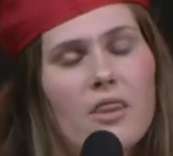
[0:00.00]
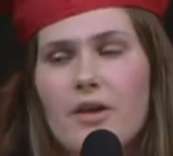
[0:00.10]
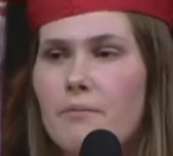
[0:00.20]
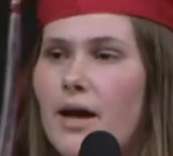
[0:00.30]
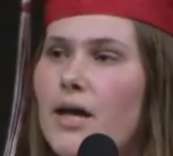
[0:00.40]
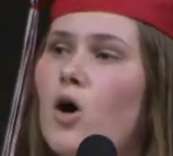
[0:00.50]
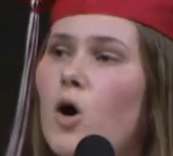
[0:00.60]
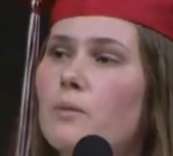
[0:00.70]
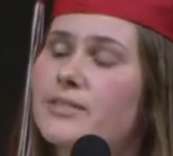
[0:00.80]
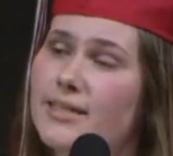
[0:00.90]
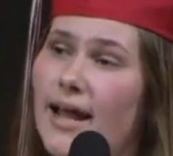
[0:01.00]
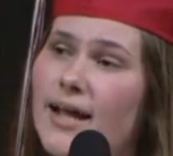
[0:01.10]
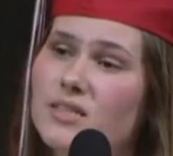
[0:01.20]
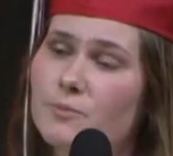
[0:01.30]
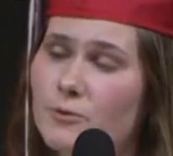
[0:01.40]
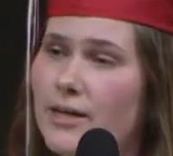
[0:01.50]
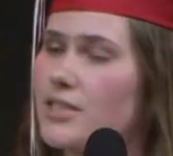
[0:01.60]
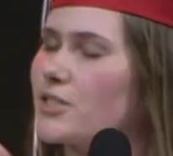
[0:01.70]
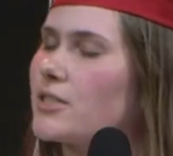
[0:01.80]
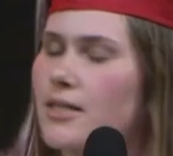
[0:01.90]
then my hopes and
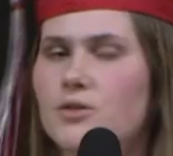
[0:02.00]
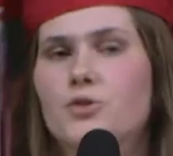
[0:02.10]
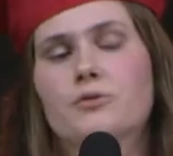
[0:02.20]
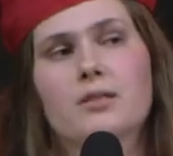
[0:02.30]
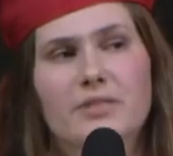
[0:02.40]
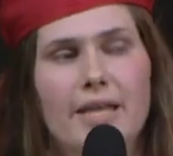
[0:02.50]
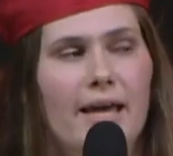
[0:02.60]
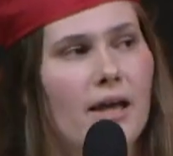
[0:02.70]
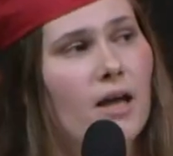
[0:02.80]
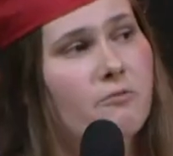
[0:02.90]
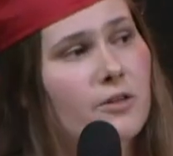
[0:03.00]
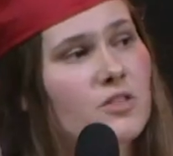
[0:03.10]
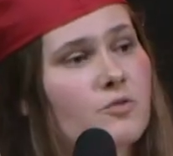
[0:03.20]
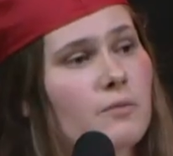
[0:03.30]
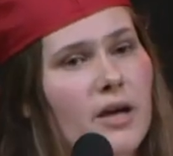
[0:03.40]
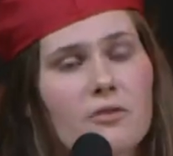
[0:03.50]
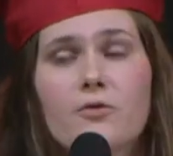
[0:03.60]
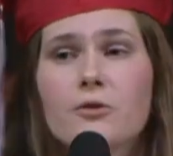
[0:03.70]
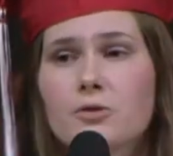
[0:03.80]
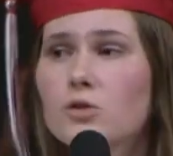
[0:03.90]
aspirations and dreams and efforts for my
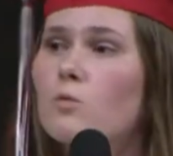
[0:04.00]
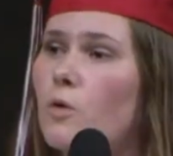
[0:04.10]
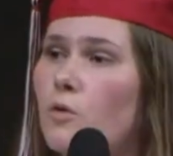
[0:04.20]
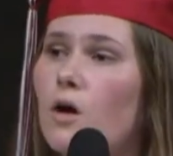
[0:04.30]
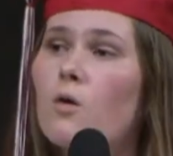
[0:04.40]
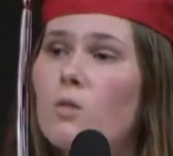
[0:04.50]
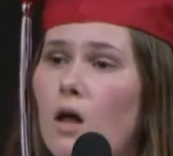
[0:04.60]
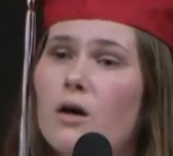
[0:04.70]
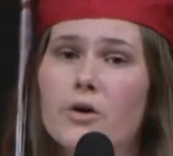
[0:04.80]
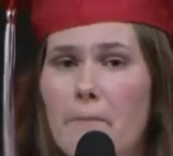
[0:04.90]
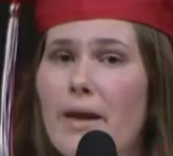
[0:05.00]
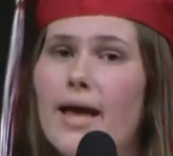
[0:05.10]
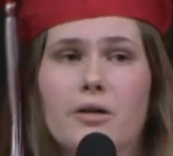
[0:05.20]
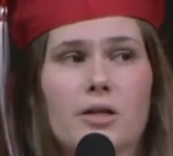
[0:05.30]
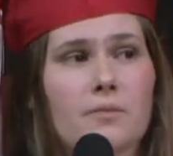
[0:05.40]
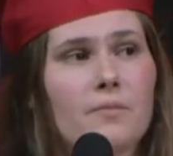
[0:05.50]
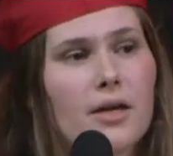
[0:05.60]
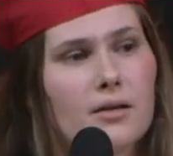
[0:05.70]
future will no longer matter.